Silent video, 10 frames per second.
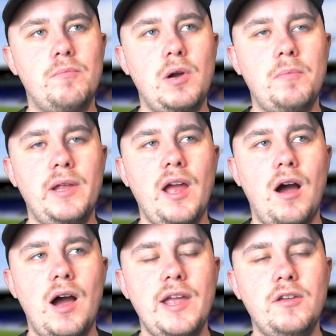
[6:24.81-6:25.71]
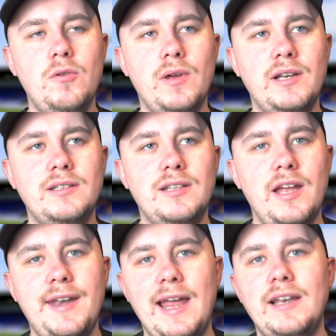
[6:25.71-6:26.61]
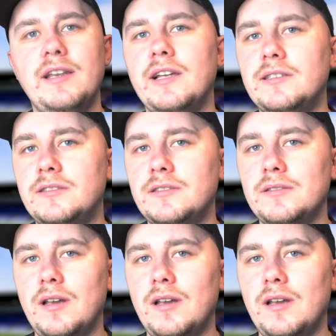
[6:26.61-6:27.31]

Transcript: probably Ayew and Hernandez.